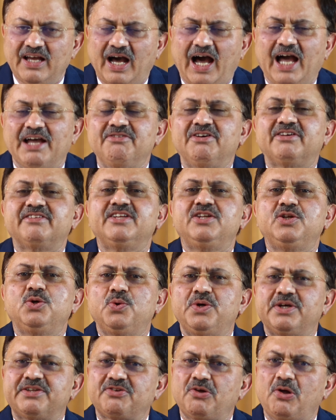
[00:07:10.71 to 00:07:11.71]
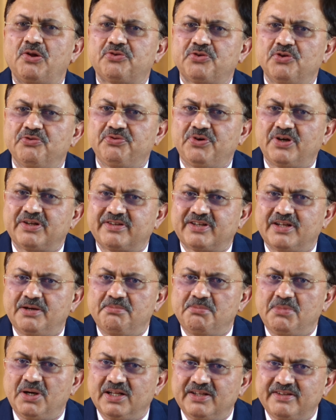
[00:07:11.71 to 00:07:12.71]
I was in US also for
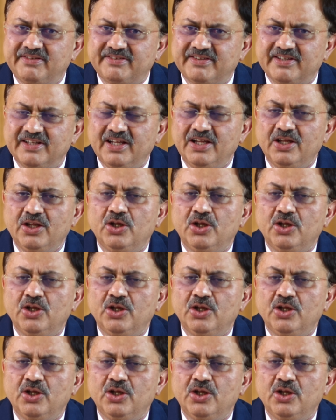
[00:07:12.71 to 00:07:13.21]
some months.